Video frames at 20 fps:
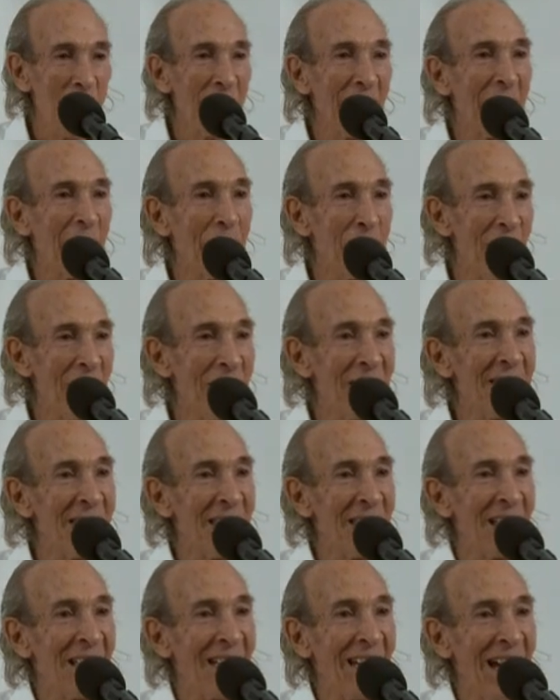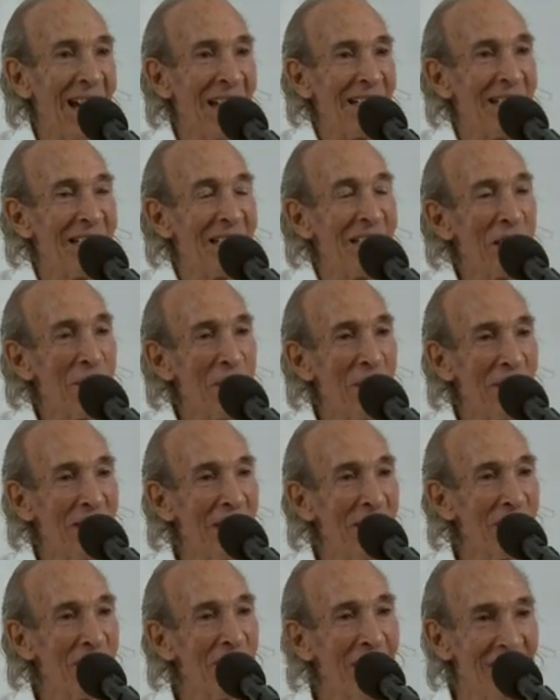our best in the light that has been
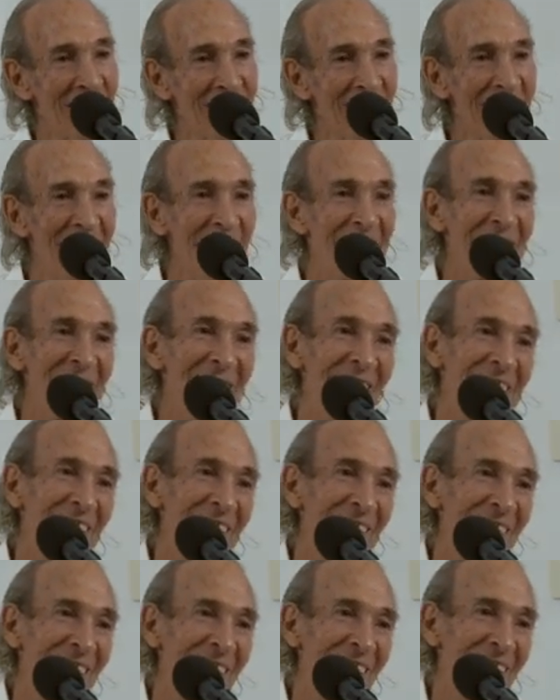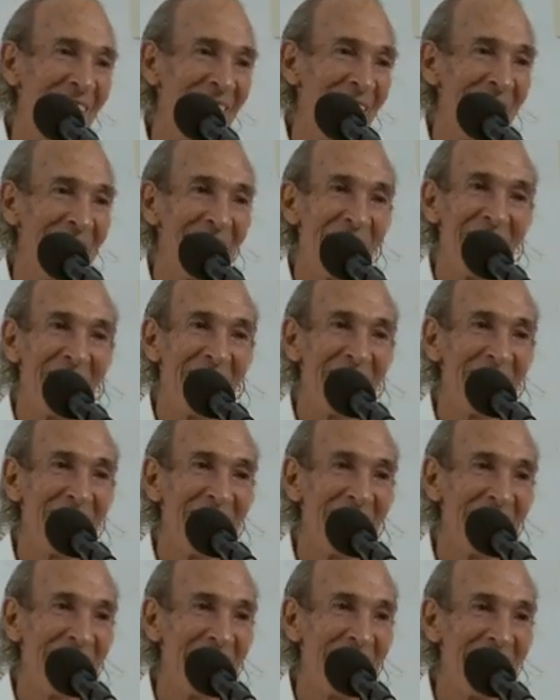given us. And
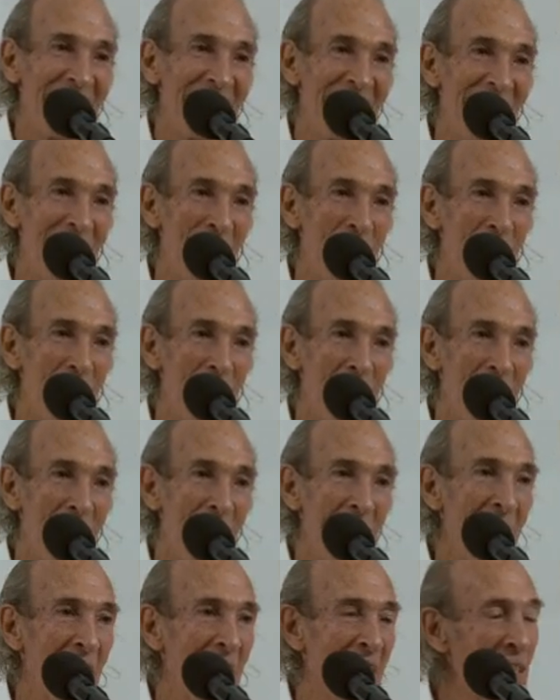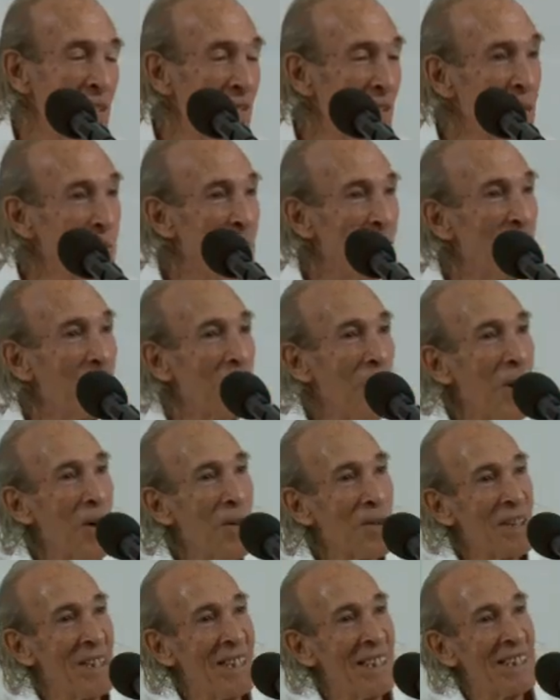even before
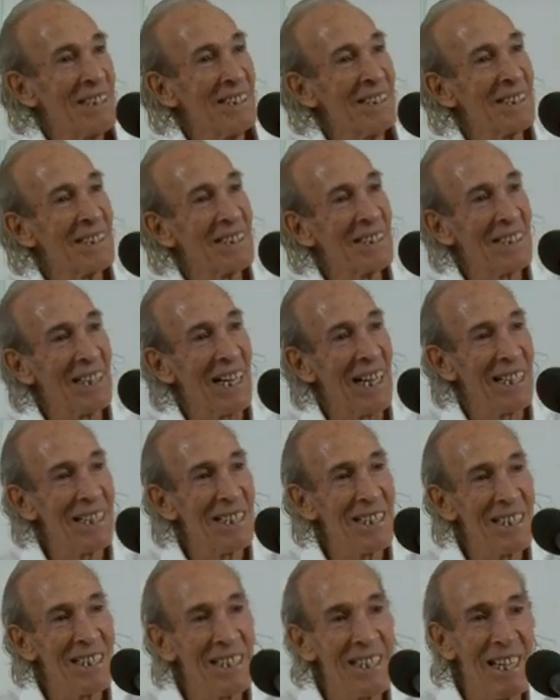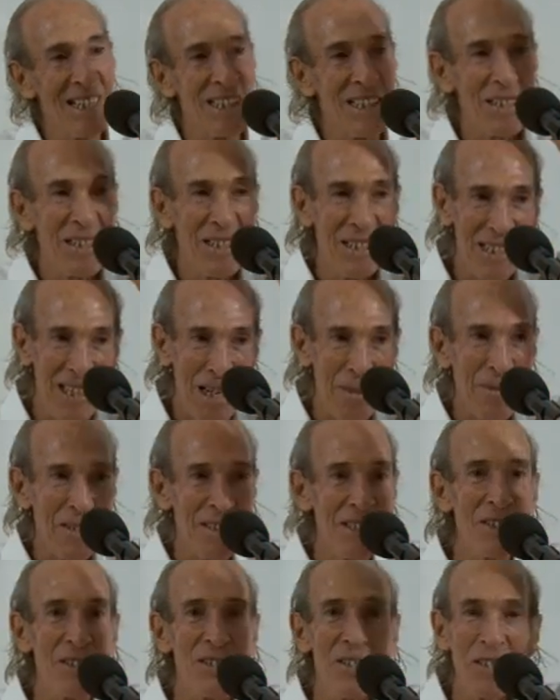the gardens had, I mean,
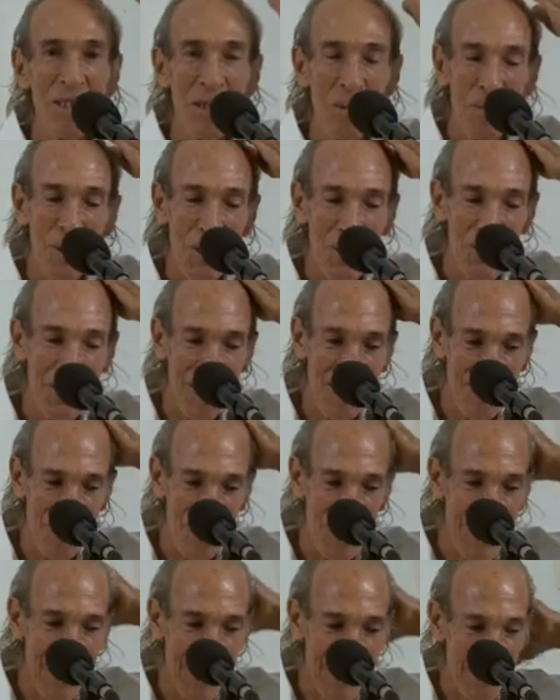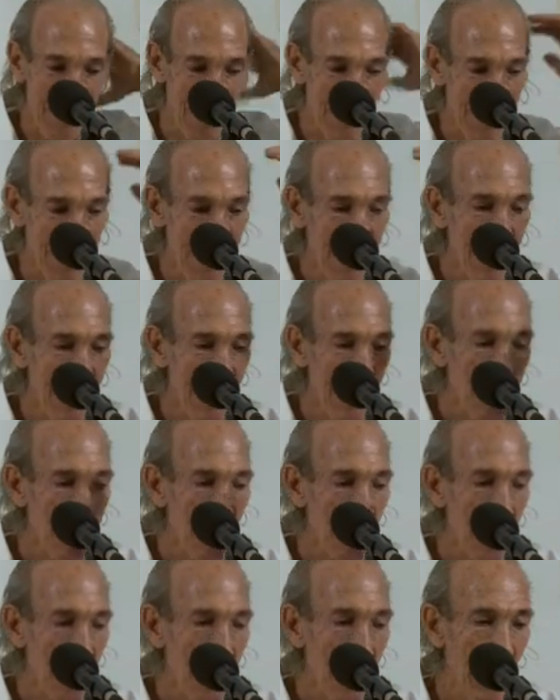this is just a personal feeling, but
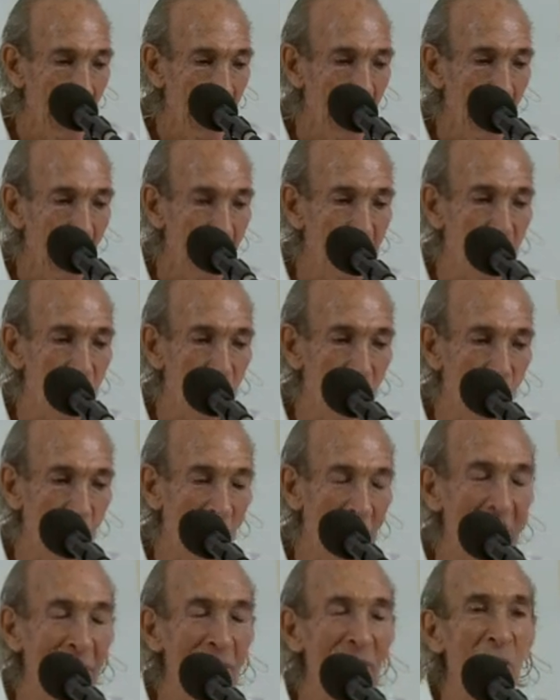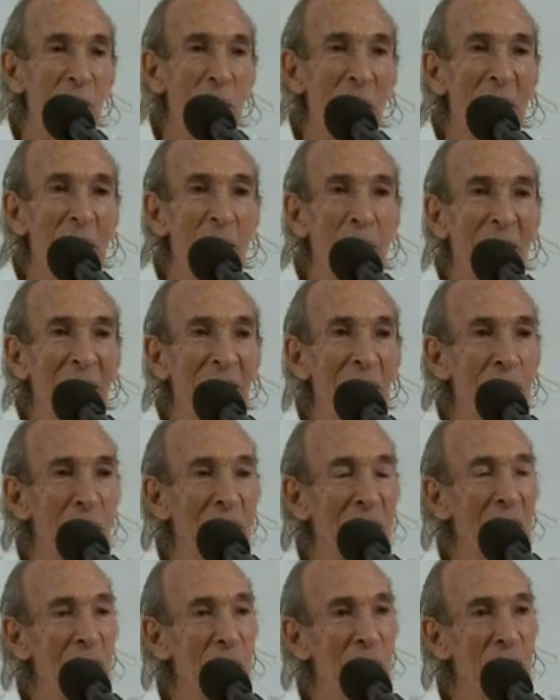when the
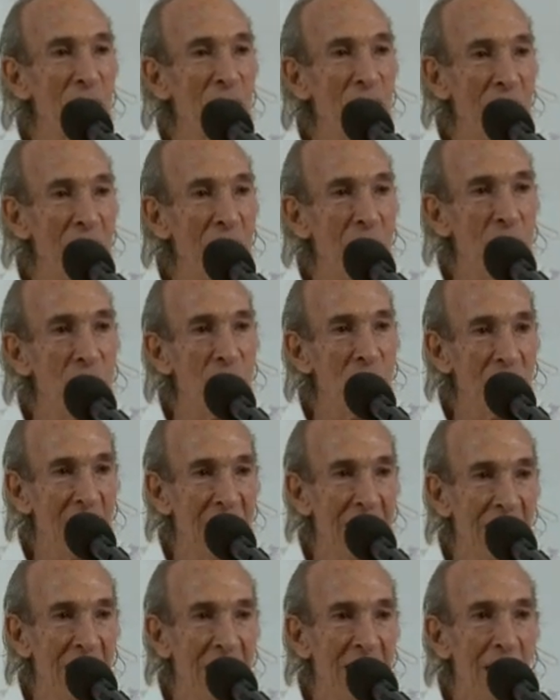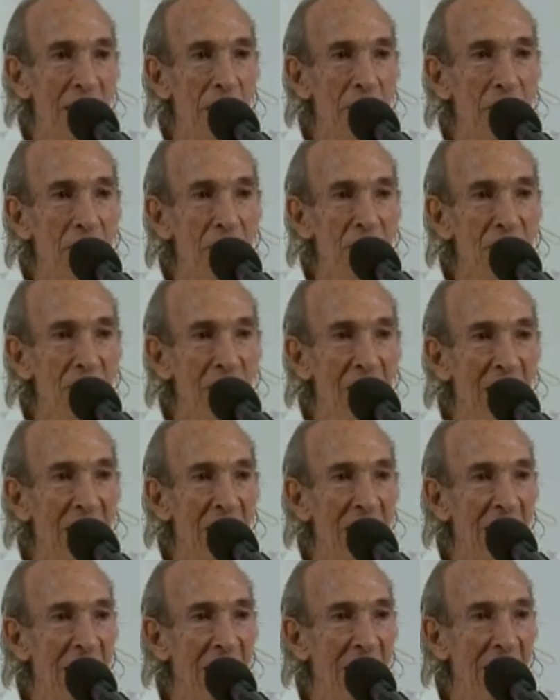Matrimandir was finished,
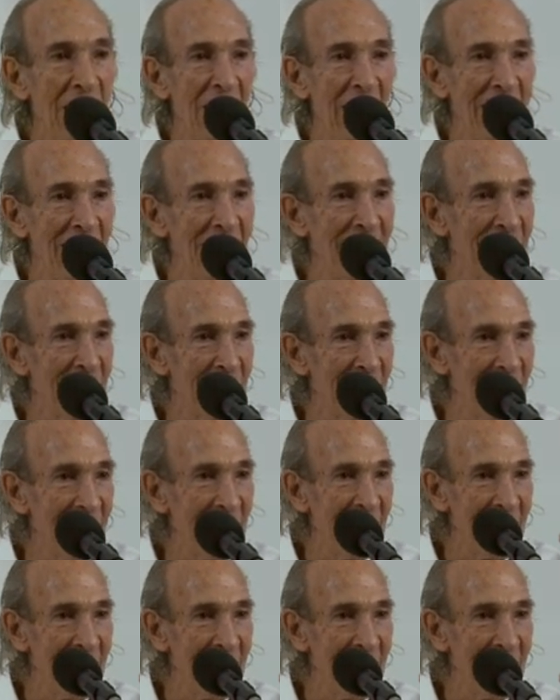and the